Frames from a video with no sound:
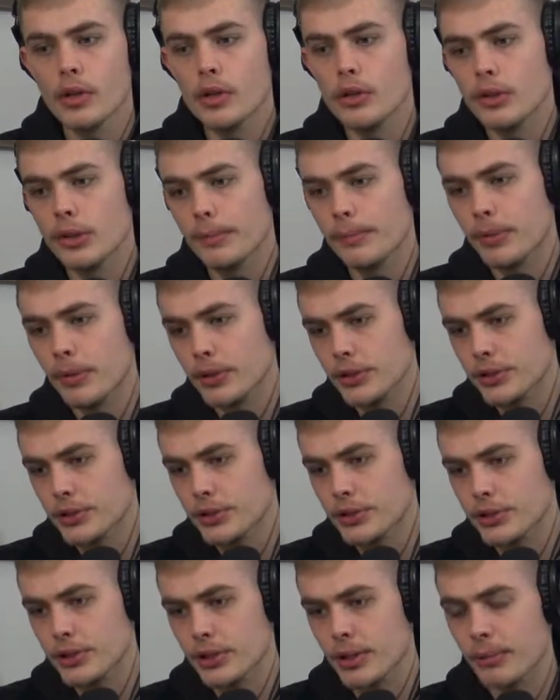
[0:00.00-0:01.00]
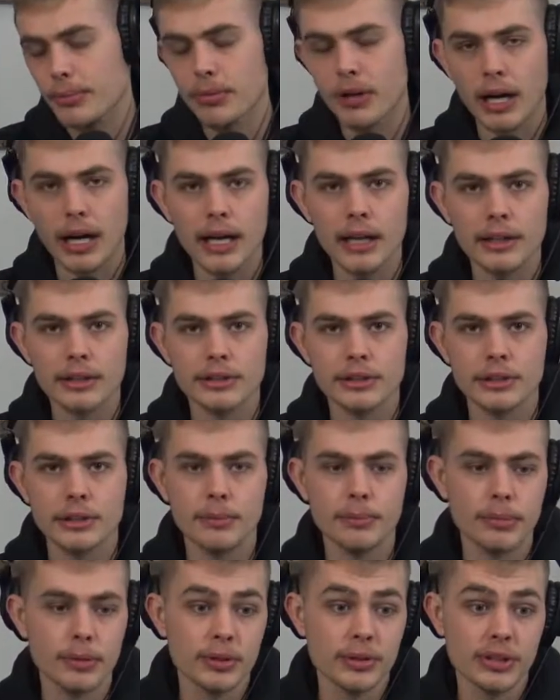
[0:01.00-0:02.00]
to push a product. It'll
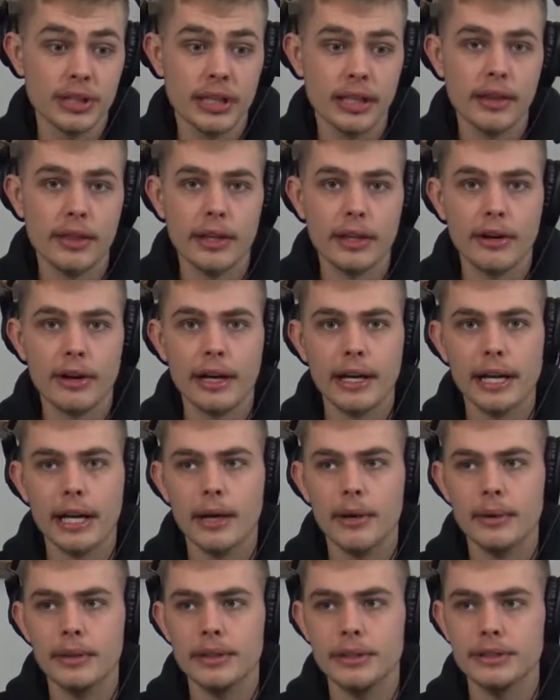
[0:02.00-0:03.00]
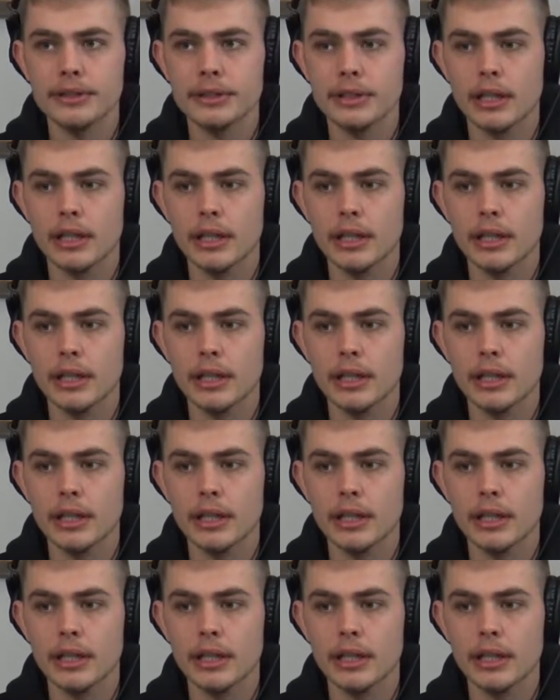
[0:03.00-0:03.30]
push anything right now in this